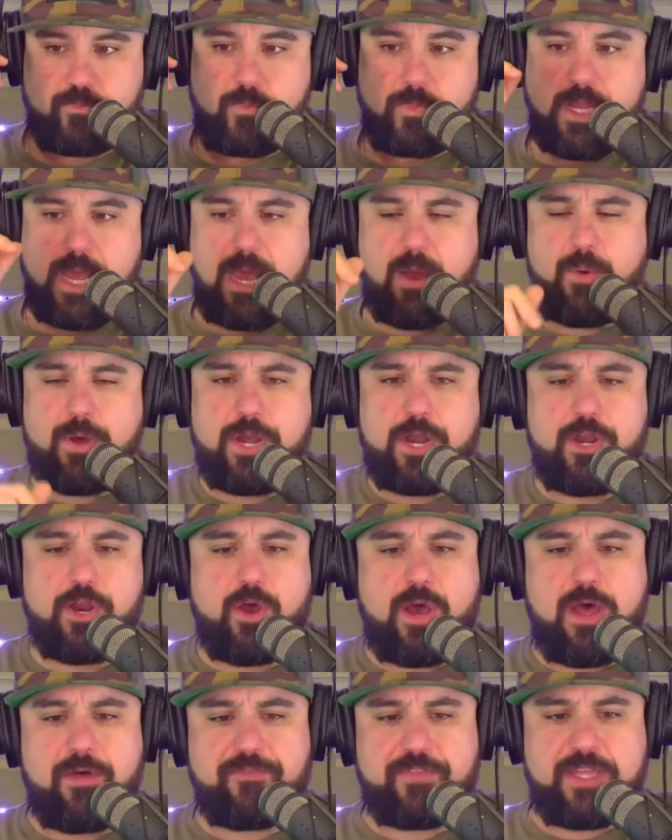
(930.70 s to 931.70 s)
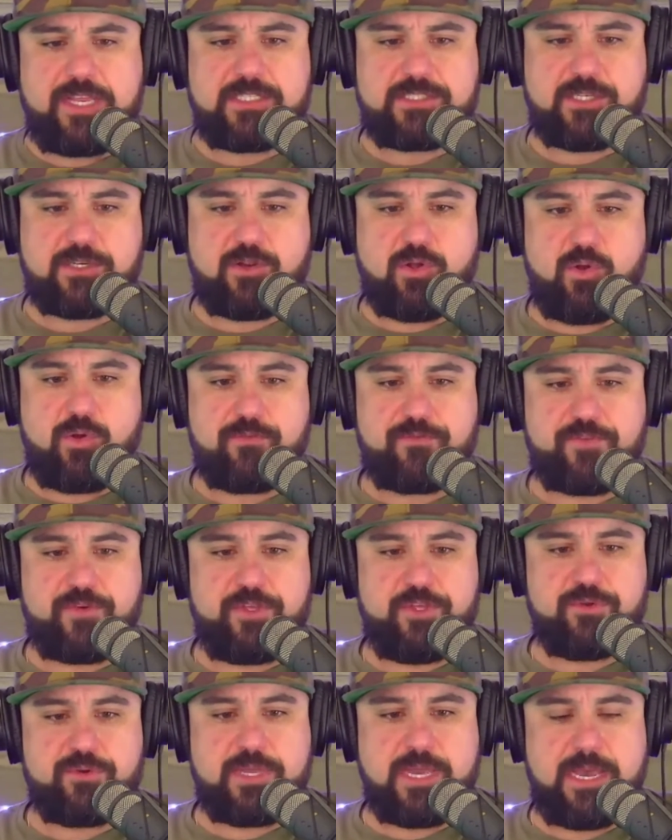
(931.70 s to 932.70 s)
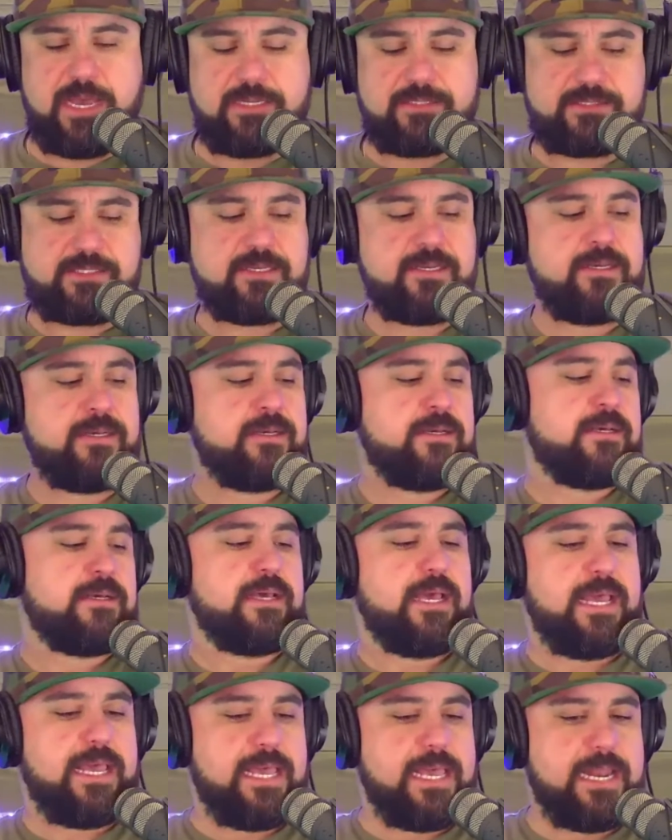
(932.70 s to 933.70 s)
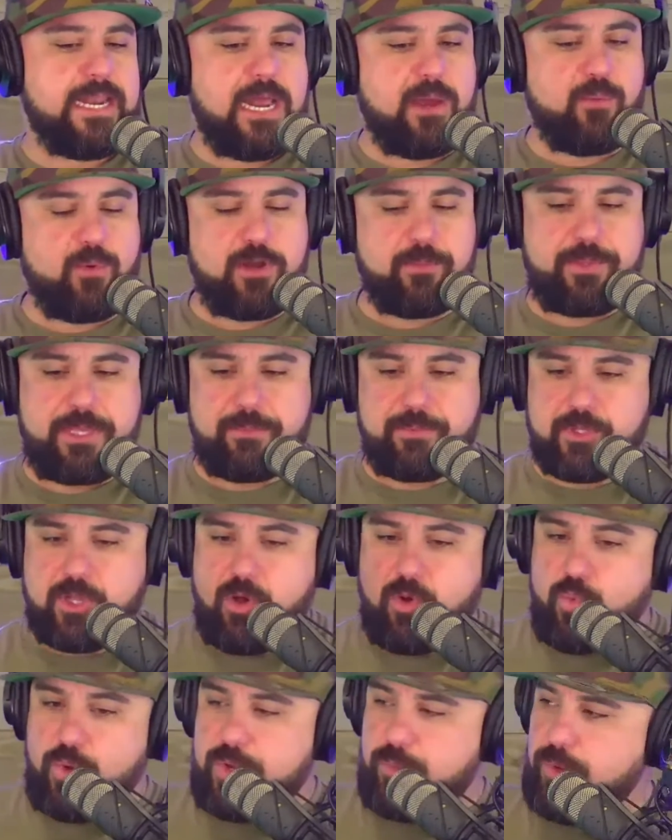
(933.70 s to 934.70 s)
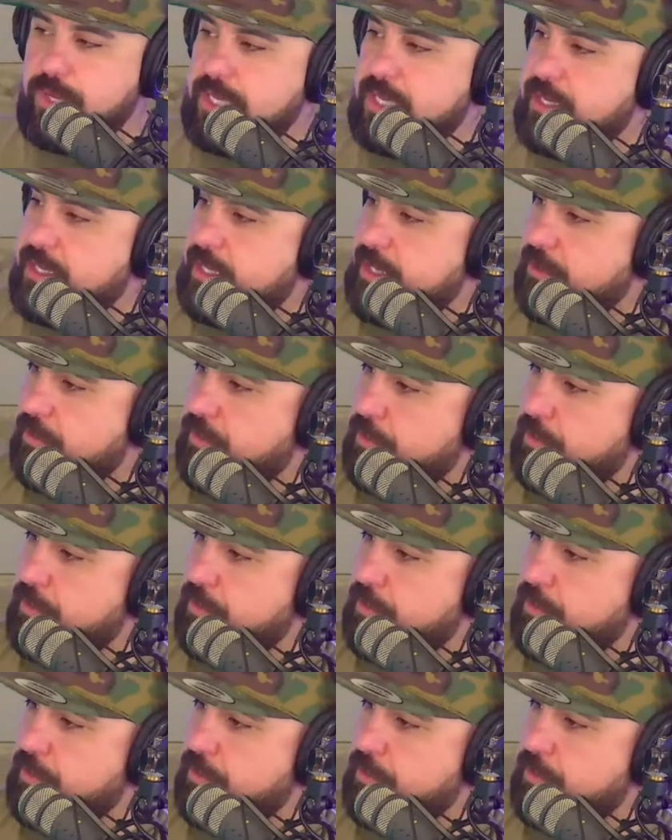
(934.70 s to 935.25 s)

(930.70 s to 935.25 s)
I want to know how things are going for you guys, and I want to be able. Oh, we can kill the